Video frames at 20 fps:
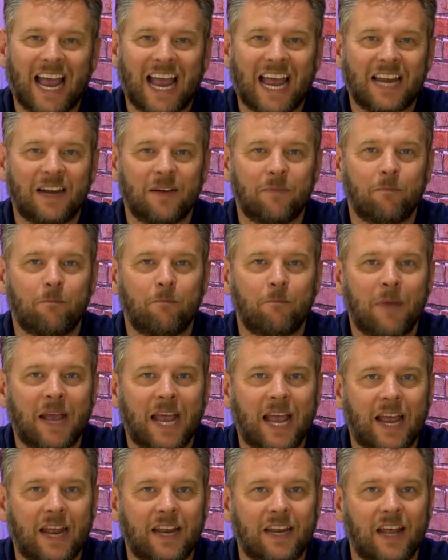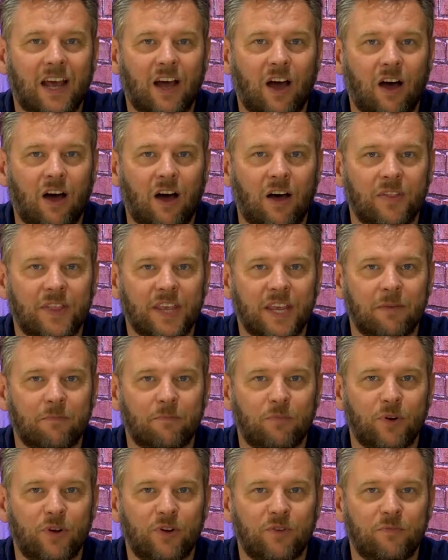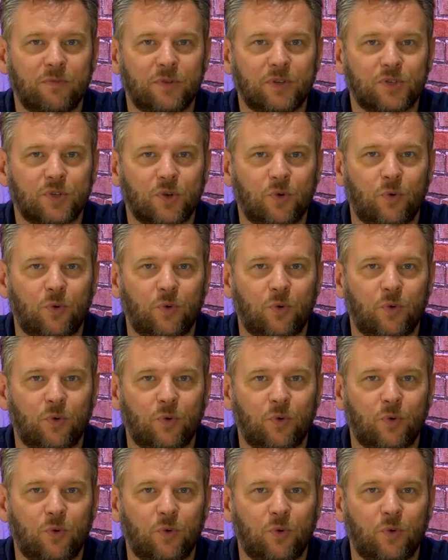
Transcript: and man are the improvements